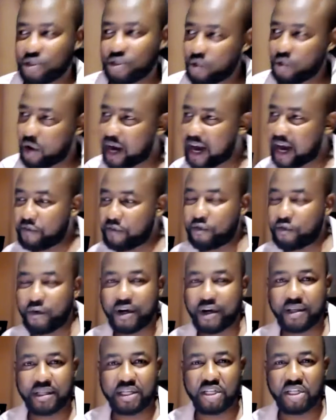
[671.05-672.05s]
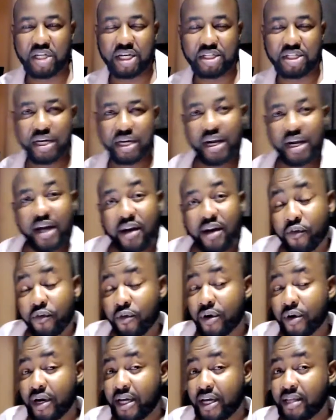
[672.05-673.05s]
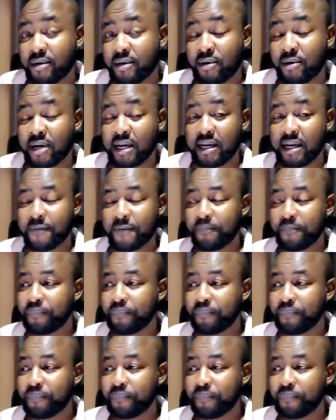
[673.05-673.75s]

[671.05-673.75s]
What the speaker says: you're halfway in the church and halfway in the world.